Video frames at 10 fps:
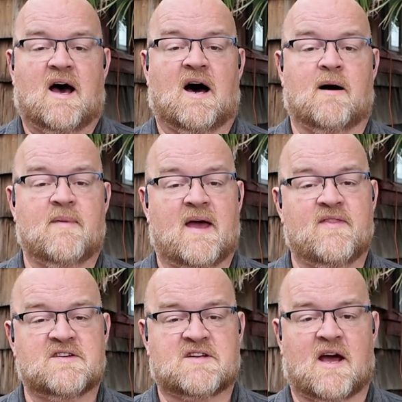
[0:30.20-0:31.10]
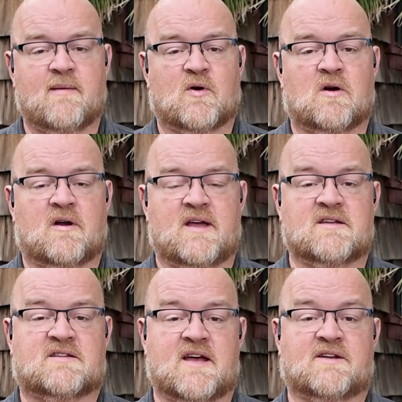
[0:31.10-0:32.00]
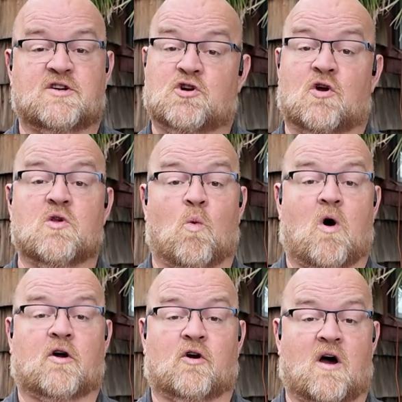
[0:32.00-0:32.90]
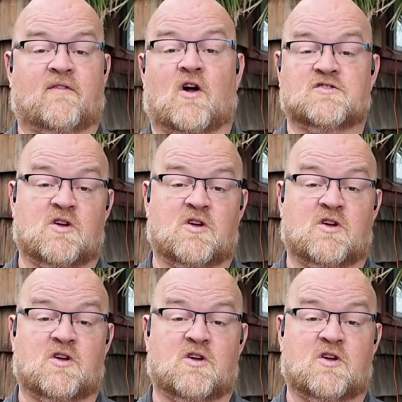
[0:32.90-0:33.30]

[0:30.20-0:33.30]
And this timer is set to turn the water off and on.